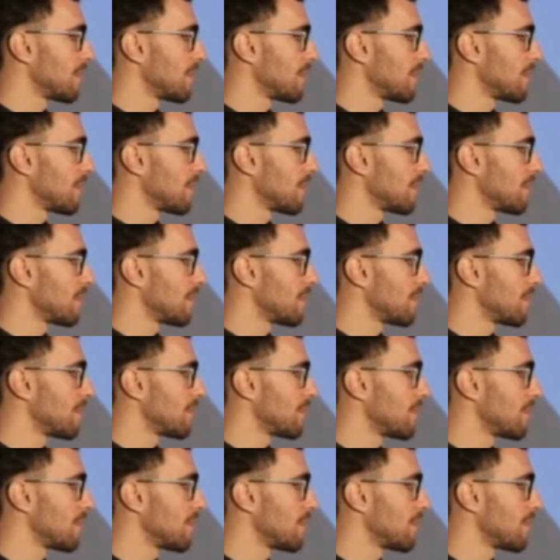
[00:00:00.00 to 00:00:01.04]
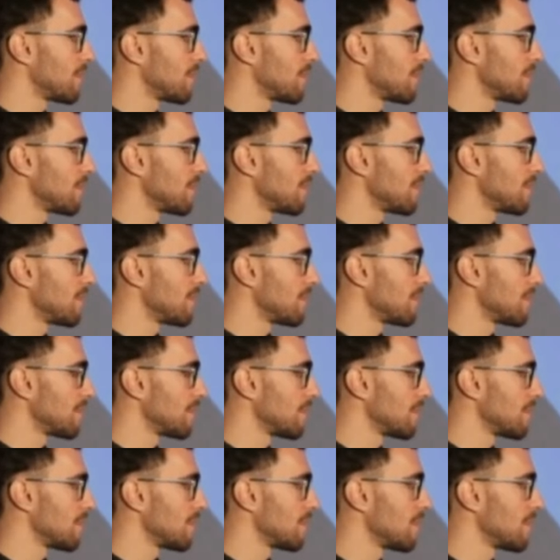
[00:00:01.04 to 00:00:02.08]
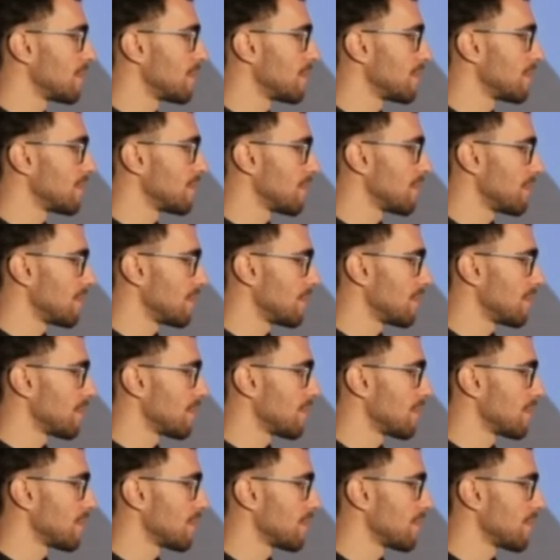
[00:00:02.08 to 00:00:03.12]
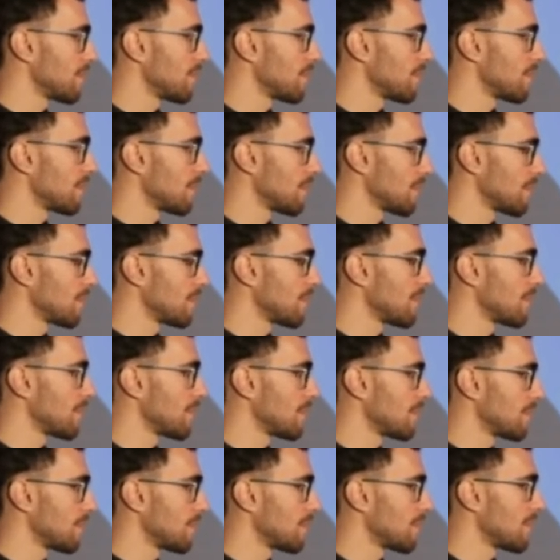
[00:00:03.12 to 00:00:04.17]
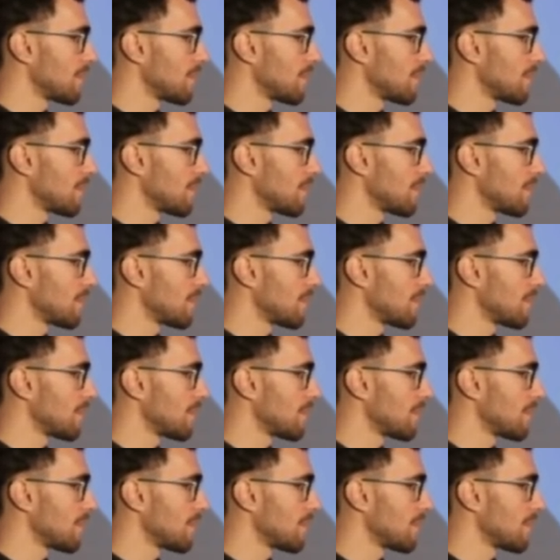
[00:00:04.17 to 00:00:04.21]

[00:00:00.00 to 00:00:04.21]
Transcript: This person isn't speaking.